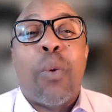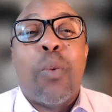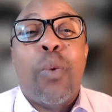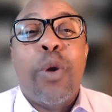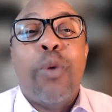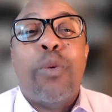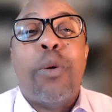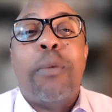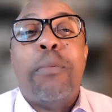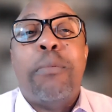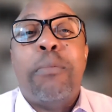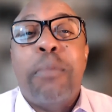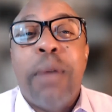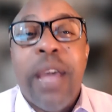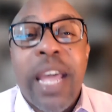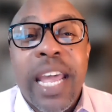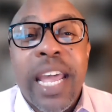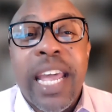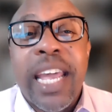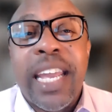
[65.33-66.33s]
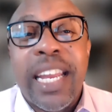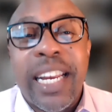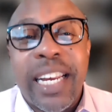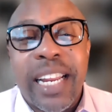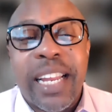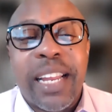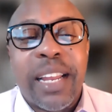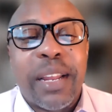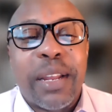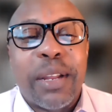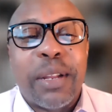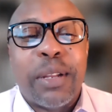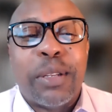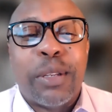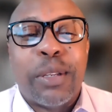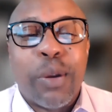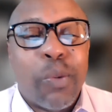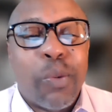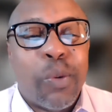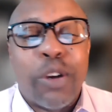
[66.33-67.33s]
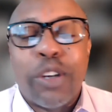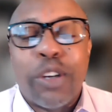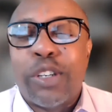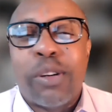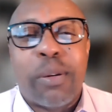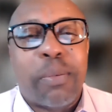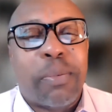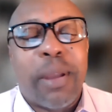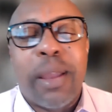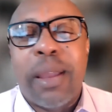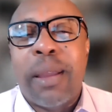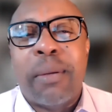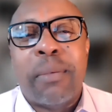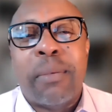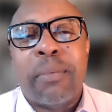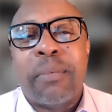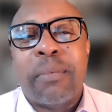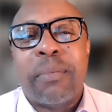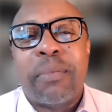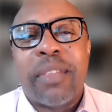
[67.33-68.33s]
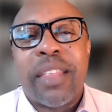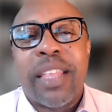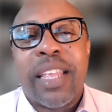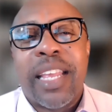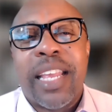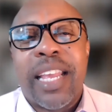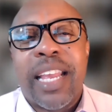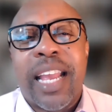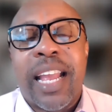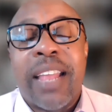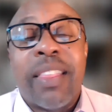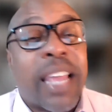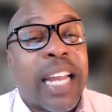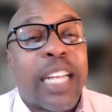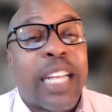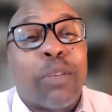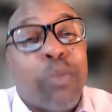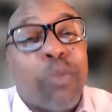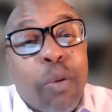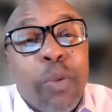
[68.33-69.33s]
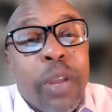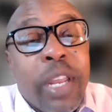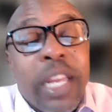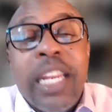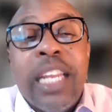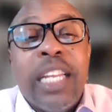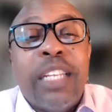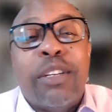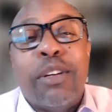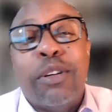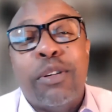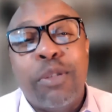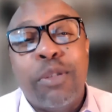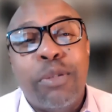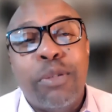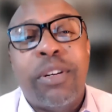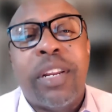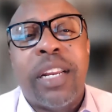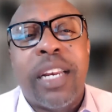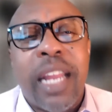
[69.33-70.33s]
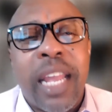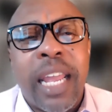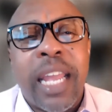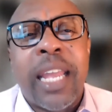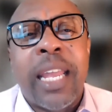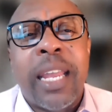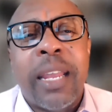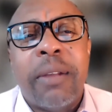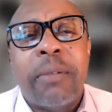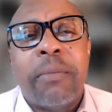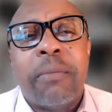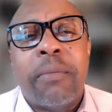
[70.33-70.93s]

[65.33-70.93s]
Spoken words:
We were made to worship Him. And that's what we need to do today.